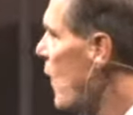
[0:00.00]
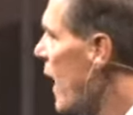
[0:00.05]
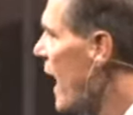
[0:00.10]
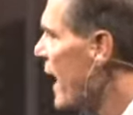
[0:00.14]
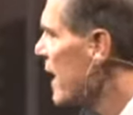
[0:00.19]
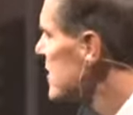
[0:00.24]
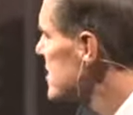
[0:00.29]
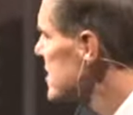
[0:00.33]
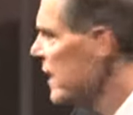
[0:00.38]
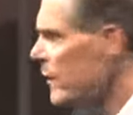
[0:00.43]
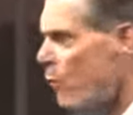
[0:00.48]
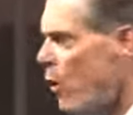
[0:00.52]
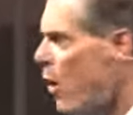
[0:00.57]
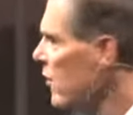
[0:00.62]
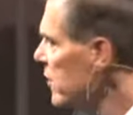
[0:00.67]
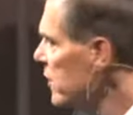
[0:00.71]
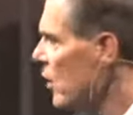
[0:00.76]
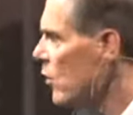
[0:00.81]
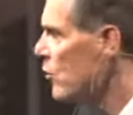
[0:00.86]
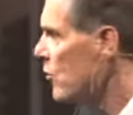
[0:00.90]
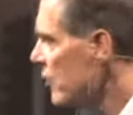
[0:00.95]
Why? Because they
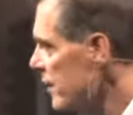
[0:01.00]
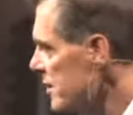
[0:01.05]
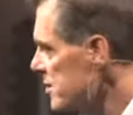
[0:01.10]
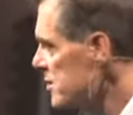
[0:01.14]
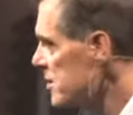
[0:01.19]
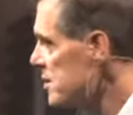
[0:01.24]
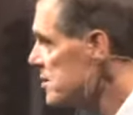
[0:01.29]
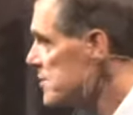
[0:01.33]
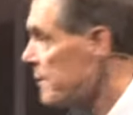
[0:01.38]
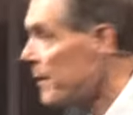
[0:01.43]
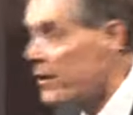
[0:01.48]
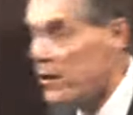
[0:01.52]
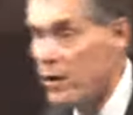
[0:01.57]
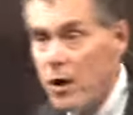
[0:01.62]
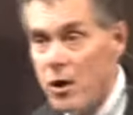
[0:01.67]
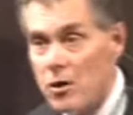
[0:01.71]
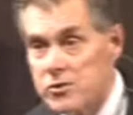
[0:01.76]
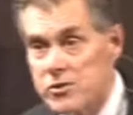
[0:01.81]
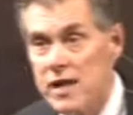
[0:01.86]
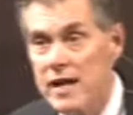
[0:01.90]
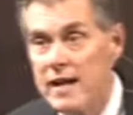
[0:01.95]
want no Christians
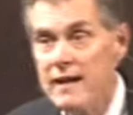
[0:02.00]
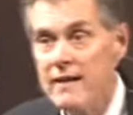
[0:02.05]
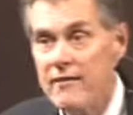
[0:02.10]
because